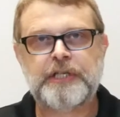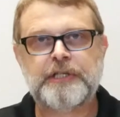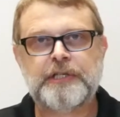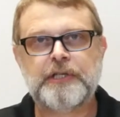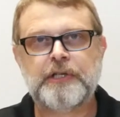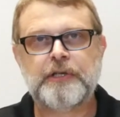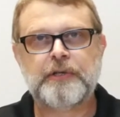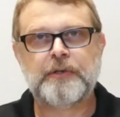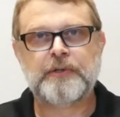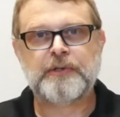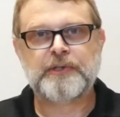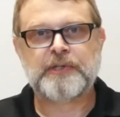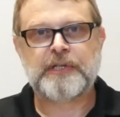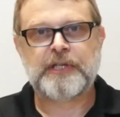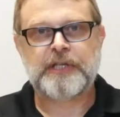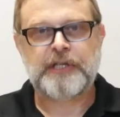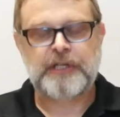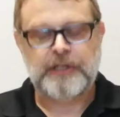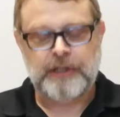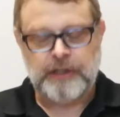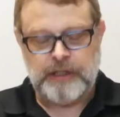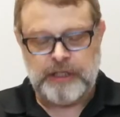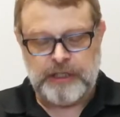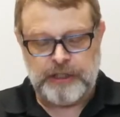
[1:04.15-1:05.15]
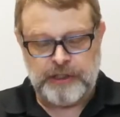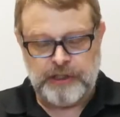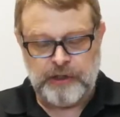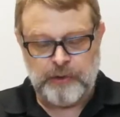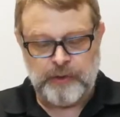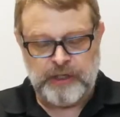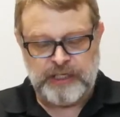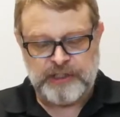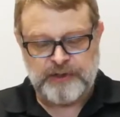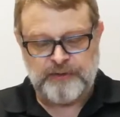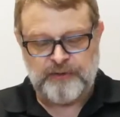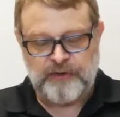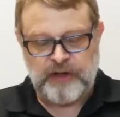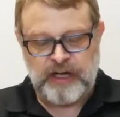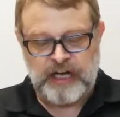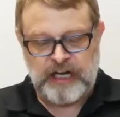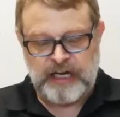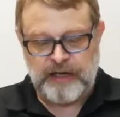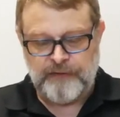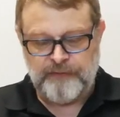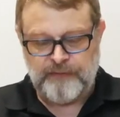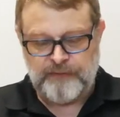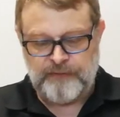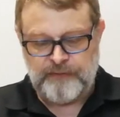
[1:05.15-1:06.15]
need to use the uh, new S
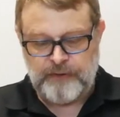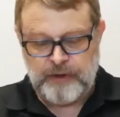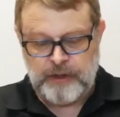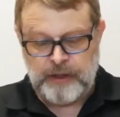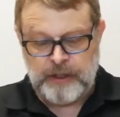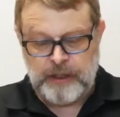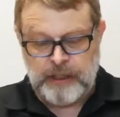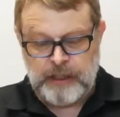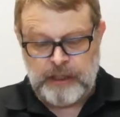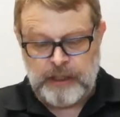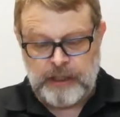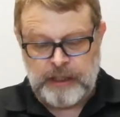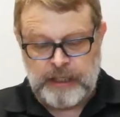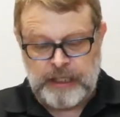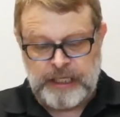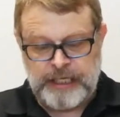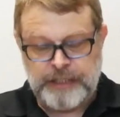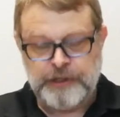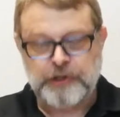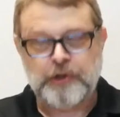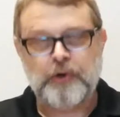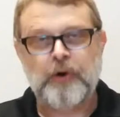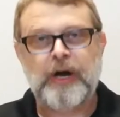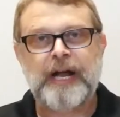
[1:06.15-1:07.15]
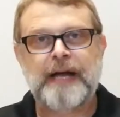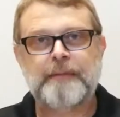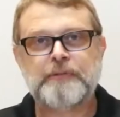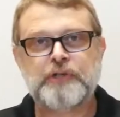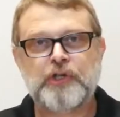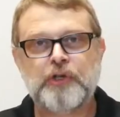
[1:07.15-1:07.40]
five Edge Grab